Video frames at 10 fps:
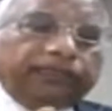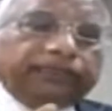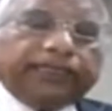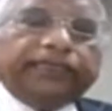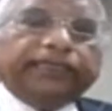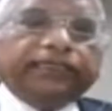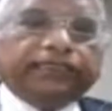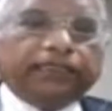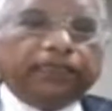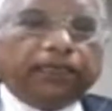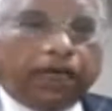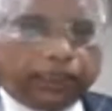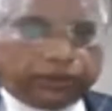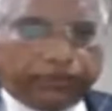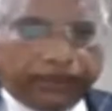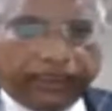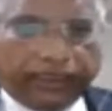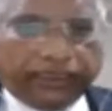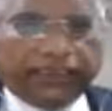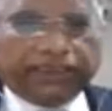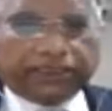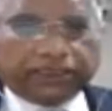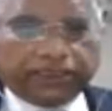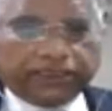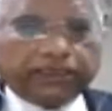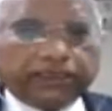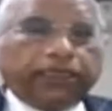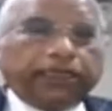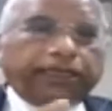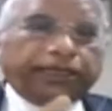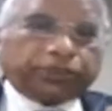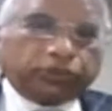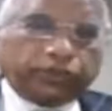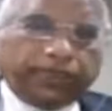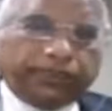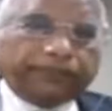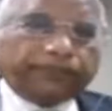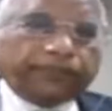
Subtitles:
Second is hospitality industries, restaurant.